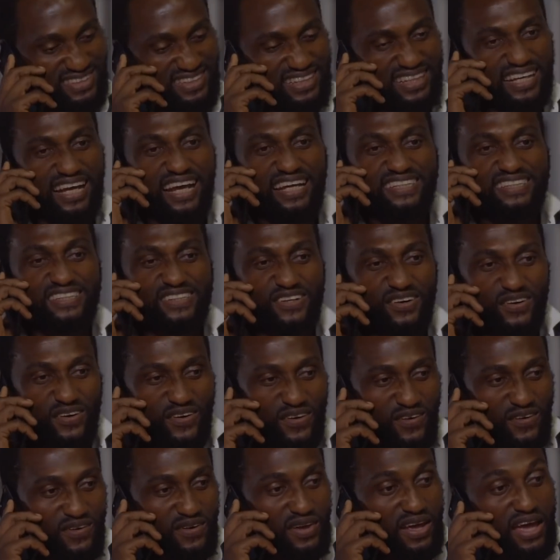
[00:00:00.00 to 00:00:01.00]
Yes,
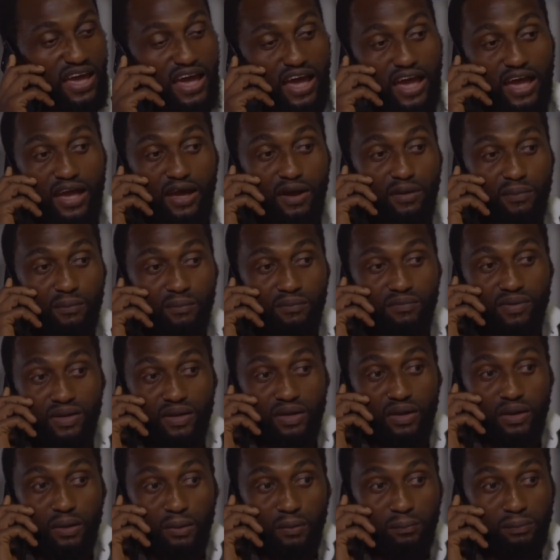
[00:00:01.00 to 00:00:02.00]
so
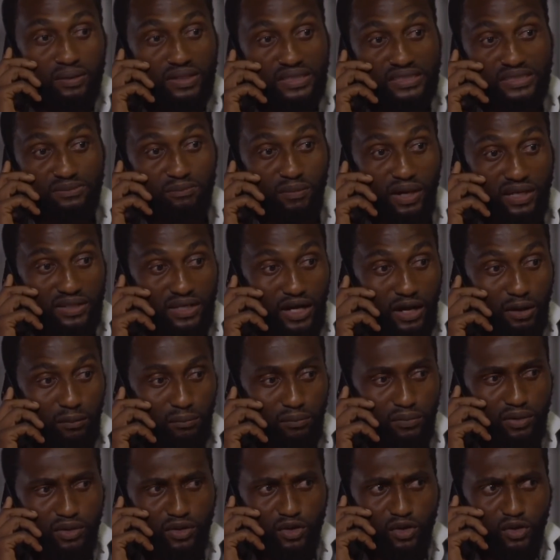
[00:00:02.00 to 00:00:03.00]
please,
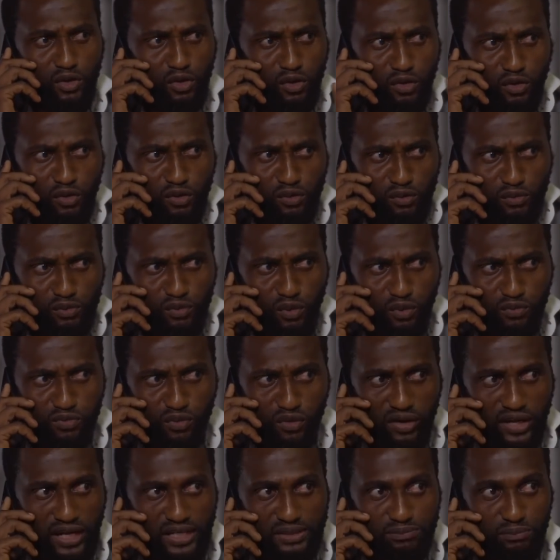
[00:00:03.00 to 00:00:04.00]
madam, don't
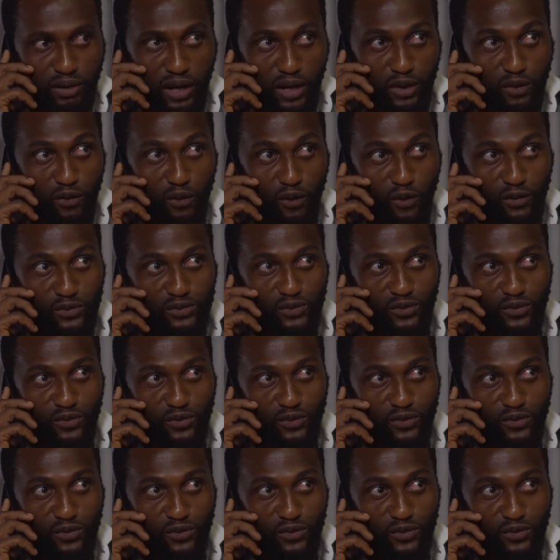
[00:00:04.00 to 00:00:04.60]
forget my call